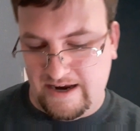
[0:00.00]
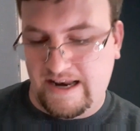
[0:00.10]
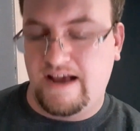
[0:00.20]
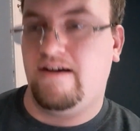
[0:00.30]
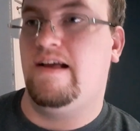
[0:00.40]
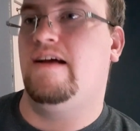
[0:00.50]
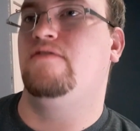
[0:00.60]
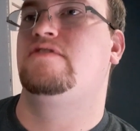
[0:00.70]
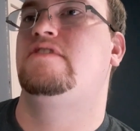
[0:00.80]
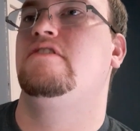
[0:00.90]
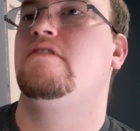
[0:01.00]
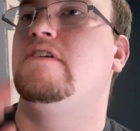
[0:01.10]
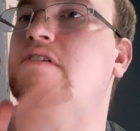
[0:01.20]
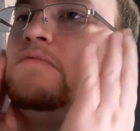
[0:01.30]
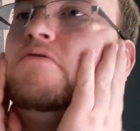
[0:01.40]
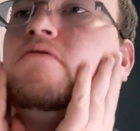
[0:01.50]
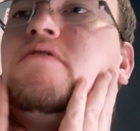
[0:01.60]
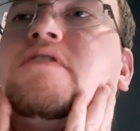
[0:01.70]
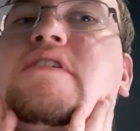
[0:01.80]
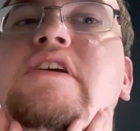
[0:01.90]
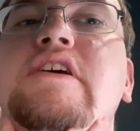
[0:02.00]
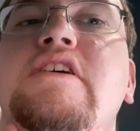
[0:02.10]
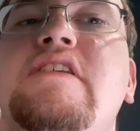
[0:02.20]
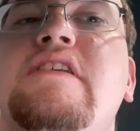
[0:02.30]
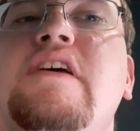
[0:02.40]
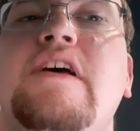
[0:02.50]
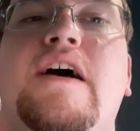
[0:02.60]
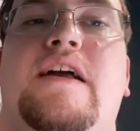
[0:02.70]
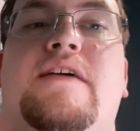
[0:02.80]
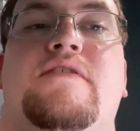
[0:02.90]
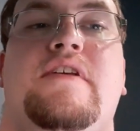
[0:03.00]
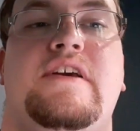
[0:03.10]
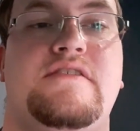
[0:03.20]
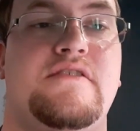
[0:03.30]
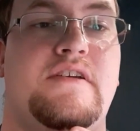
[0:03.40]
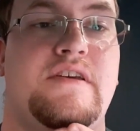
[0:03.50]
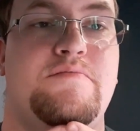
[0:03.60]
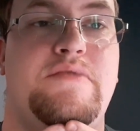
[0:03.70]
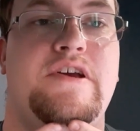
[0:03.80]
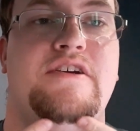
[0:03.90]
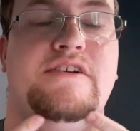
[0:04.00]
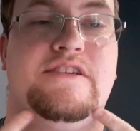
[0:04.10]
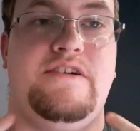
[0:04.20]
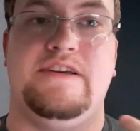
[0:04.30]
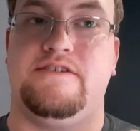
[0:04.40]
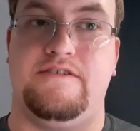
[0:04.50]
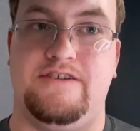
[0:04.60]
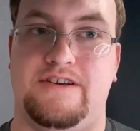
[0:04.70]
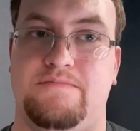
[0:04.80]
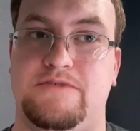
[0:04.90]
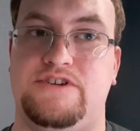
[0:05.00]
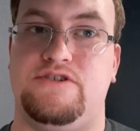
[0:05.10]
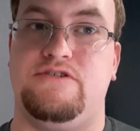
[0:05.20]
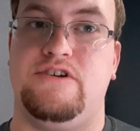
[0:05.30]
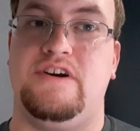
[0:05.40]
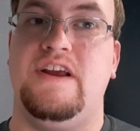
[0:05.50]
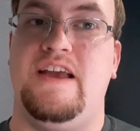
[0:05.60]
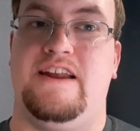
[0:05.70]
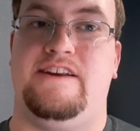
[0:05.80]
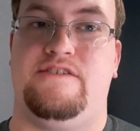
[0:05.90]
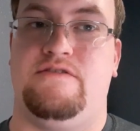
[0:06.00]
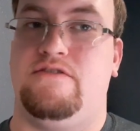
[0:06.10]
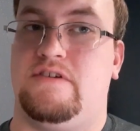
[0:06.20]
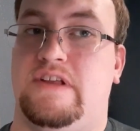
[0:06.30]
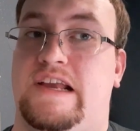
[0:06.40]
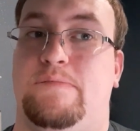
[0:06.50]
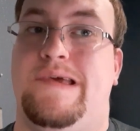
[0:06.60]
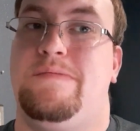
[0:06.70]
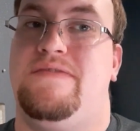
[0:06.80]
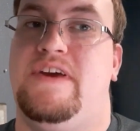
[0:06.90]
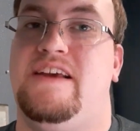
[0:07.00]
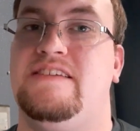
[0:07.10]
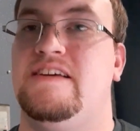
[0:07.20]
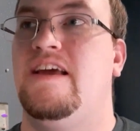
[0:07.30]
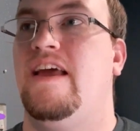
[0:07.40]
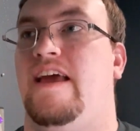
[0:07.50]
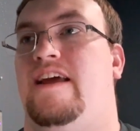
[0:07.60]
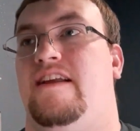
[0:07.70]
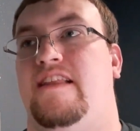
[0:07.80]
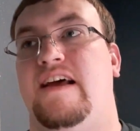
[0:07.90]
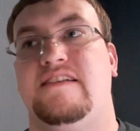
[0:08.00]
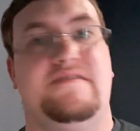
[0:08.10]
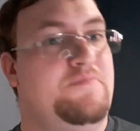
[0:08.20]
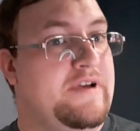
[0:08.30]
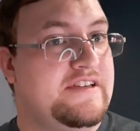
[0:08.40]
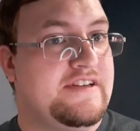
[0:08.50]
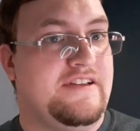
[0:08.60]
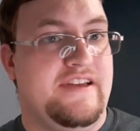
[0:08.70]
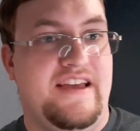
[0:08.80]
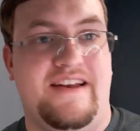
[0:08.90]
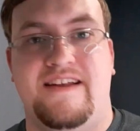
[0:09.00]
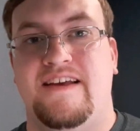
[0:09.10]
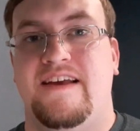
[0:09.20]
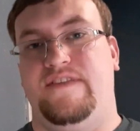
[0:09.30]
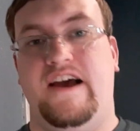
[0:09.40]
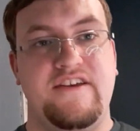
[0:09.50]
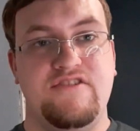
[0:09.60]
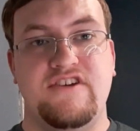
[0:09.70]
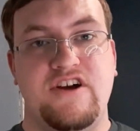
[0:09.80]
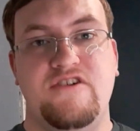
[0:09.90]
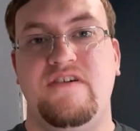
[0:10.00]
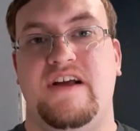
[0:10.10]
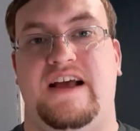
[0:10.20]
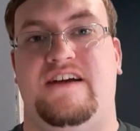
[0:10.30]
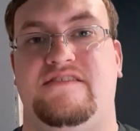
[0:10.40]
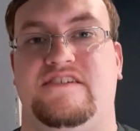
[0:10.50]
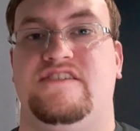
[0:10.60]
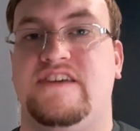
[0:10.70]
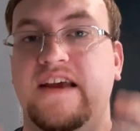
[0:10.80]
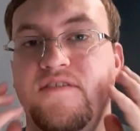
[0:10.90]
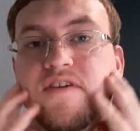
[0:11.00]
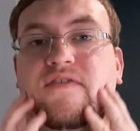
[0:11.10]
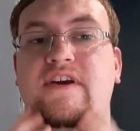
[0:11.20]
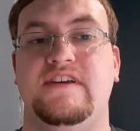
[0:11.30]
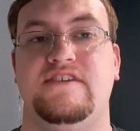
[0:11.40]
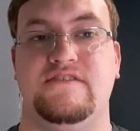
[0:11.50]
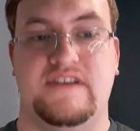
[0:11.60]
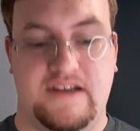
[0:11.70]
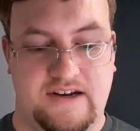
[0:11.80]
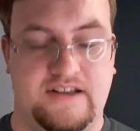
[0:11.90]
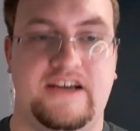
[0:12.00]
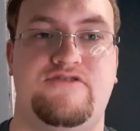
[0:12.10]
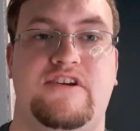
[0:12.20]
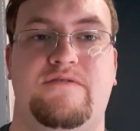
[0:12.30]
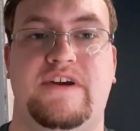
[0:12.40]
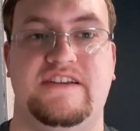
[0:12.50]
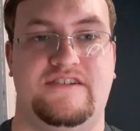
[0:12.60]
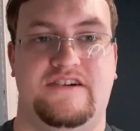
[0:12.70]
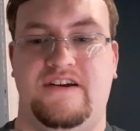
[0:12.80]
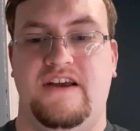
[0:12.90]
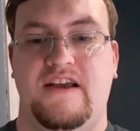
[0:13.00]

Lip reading: I now have silky smooth skin, I have a nice looking beard so I still look mature and I don't look like a baby face, and that's basically it. Now you know how to shave your face using an electric razor.